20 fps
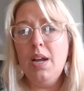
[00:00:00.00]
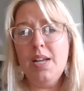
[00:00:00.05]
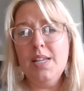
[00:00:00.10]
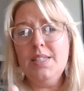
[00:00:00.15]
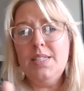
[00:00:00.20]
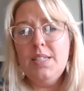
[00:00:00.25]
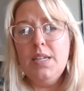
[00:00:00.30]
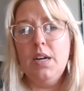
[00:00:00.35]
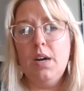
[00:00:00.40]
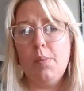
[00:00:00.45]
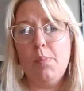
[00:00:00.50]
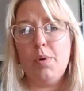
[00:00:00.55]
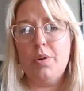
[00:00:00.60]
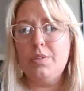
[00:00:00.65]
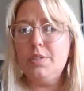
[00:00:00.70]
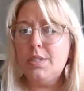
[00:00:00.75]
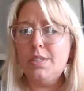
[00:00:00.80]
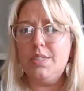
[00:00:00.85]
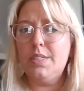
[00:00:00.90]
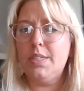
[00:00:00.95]
Because in an
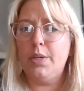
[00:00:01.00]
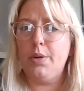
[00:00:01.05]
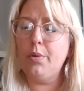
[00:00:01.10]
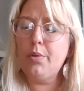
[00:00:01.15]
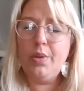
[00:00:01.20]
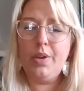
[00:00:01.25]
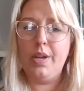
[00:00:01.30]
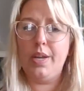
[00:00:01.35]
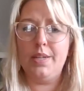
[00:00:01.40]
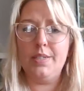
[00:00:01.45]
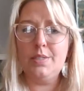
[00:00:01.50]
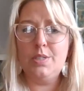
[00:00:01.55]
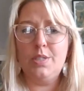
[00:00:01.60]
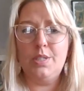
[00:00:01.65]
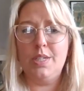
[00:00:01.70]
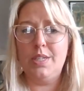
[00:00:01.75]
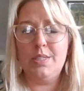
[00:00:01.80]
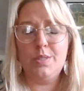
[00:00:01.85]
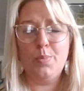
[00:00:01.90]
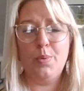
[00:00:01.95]
emergency, you only need a
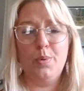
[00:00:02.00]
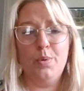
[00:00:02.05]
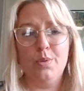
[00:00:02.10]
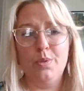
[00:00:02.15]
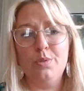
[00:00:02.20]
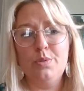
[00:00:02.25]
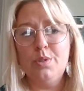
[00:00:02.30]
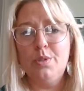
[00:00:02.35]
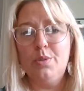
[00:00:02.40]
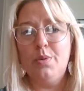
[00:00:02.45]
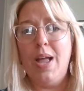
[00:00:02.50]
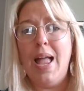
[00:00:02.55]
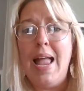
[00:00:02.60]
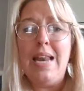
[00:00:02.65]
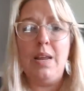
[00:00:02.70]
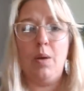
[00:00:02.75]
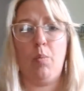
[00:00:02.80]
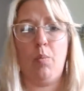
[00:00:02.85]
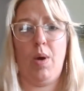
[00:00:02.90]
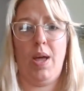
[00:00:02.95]
teaspoon or two
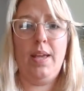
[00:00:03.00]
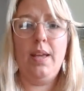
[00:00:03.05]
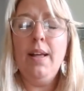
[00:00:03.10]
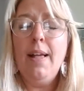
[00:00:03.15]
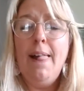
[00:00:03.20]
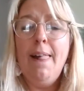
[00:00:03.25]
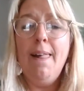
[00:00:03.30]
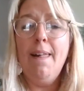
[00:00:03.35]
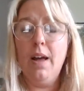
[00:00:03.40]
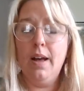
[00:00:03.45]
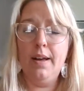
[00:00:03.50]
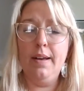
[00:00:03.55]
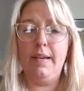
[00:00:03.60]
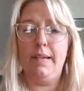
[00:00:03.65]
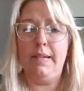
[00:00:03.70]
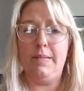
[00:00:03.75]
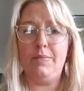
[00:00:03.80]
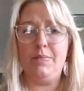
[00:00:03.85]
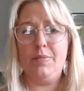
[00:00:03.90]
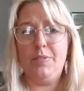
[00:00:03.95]
anyway
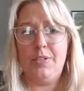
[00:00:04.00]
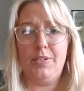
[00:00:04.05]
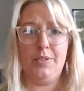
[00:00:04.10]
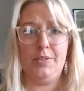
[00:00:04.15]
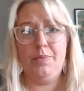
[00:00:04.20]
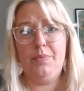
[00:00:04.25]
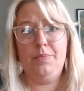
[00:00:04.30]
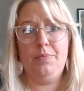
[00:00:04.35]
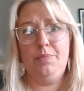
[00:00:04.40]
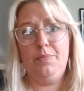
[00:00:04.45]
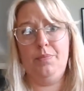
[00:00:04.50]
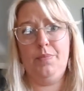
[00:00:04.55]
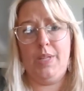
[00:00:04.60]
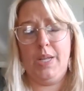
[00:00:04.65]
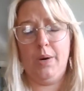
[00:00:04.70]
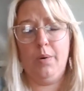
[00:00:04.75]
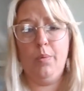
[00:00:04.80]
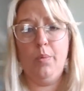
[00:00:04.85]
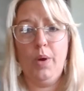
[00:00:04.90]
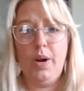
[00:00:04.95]
for
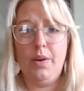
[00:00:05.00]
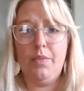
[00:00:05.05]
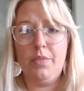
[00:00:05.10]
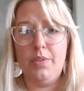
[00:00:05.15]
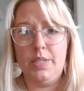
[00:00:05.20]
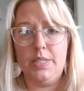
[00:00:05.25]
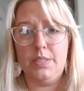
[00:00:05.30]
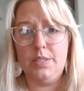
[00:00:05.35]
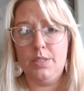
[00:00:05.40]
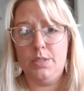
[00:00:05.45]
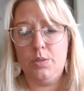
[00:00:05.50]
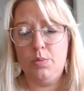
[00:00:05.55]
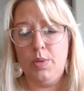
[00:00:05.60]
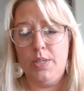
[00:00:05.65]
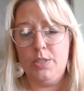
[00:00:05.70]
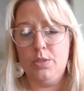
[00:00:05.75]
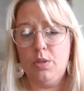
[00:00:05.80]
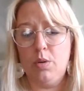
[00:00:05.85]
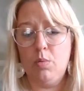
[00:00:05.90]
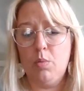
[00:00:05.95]
whatever the
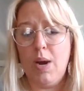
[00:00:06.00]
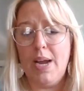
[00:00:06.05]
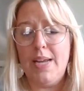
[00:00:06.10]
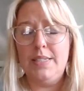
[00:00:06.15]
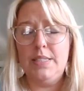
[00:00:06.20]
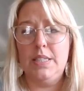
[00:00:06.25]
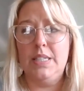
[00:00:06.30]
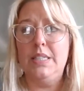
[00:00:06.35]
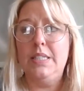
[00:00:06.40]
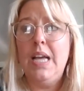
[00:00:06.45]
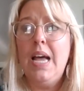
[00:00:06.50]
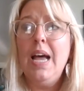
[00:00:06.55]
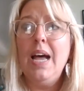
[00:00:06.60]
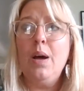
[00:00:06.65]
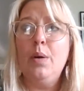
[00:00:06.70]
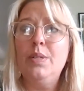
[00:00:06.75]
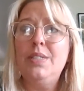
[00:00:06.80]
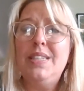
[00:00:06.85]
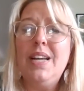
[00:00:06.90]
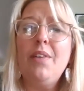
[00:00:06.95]
situation arises.
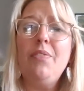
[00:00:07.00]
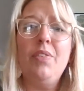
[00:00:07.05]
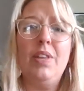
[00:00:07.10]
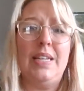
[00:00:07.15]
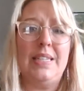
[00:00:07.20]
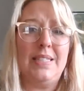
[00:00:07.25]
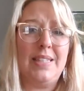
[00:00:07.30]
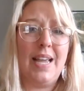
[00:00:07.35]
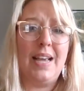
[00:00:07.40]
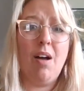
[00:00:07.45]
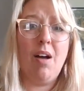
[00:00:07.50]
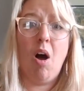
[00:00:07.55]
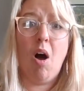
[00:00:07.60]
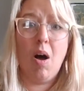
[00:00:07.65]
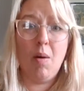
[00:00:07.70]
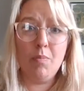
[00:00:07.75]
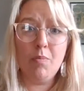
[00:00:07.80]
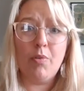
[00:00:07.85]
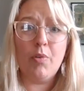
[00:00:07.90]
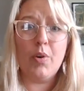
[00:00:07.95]
I would definitely say
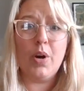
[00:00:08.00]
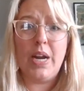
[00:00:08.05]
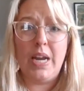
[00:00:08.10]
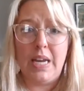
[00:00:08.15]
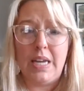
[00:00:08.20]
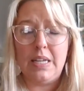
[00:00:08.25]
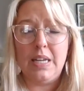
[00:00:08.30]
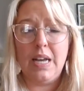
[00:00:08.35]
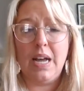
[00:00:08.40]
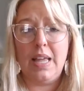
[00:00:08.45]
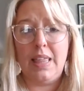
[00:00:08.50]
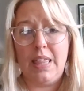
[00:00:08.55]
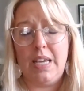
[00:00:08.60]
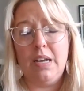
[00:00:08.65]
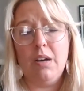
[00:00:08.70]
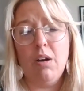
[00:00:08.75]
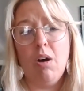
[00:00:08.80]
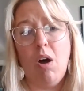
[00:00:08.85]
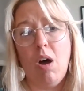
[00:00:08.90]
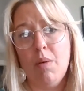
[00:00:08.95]
comfrey. I
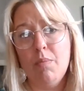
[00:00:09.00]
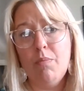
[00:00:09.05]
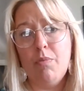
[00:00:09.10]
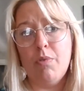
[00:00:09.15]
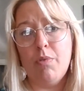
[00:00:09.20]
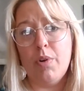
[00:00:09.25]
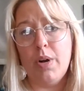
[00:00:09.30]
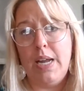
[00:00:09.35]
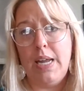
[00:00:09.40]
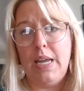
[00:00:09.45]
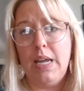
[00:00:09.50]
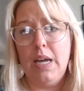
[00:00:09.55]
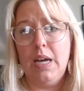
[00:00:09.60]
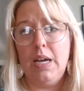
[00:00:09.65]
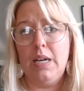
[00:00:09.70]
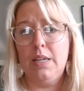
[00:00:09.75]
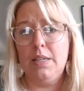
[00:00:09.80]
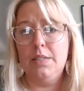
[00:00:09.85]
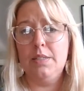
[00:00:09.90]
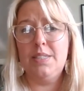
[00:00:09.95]
think comfrey
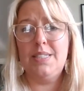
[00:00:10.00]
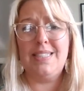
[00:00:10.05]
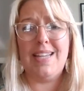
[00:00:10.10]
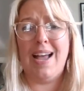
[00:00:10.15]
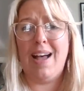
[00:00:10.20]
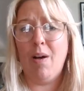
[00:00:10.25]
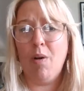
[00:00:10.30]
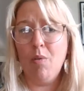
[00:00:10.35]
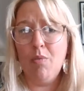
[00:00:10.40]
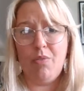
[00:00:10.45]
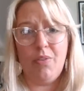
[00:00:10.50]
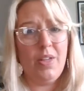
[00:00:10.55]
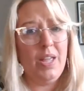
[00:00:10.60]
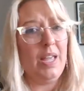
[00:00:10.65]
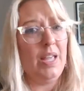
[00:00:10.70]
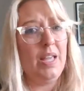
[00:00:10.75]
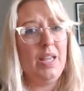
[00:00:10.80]
salve